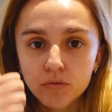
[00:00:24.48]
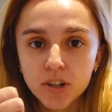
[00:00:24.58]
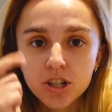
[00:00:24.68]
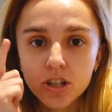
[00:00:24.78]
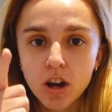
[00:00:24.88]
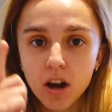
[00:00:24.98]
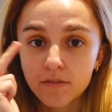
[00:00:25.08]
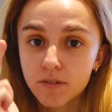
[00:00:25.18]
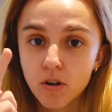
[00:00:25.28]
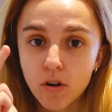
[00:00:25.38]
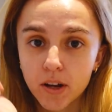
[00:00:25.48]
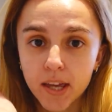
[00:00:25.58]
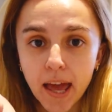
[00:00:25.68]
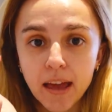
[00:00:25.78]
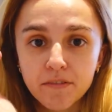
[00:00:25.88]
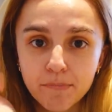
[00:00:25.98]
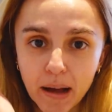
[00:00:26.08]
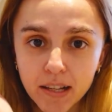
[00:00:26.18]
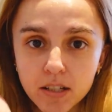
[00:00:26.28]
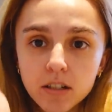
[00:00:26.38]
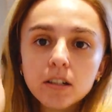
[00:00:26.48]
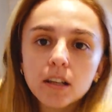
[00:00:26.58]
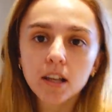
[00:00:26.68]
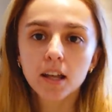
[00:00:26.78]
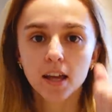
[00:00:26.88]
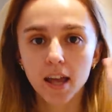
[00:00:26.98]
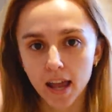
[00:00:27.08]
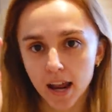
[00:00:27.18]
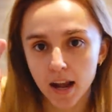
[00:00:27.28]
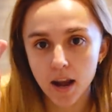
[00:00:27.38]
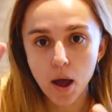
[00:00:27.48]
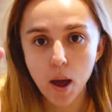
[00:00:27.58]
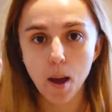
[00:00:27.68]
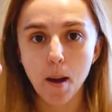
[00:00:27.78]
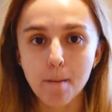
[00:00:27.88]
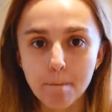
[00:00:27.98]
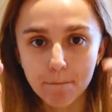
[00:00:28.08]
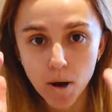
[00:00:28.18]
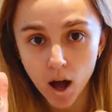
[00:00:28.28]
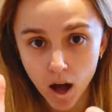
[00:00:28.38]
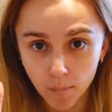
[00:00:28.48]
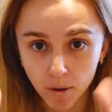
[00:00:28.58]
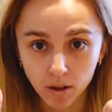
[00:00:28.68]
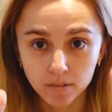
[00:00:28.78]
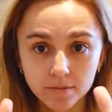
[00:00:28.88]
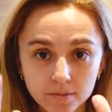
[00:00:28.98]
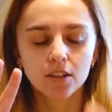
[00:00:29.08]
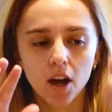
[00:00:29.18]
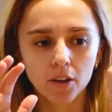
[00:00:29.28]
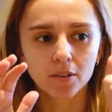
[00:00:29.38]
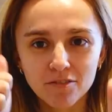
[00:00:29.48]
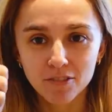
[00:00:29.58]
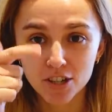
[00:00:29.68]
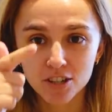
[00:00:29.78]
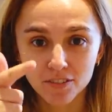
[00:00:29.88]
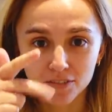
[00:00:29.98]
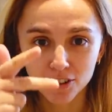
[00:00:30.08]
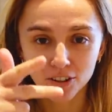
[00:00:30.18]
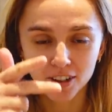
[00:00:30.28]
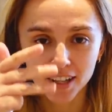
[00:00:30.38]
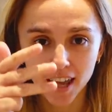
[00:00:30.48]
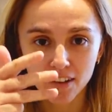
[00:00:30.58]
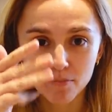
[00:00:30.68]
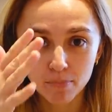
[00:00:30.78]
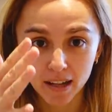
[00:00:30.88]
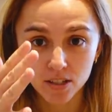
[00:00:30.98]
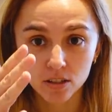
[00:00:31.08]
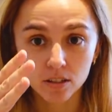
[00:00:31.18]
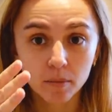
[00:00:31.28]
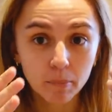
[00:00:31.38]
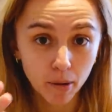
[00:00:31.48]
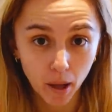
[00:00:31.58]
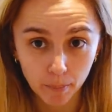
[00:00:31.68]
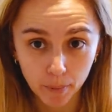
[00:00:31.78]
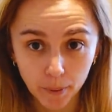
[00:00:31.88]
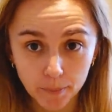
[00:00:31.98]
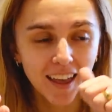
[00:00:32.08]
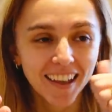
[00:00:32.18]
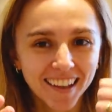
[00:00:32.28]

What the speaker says: Richard of York gave battle in purple. No, Richard of York gave battle purple.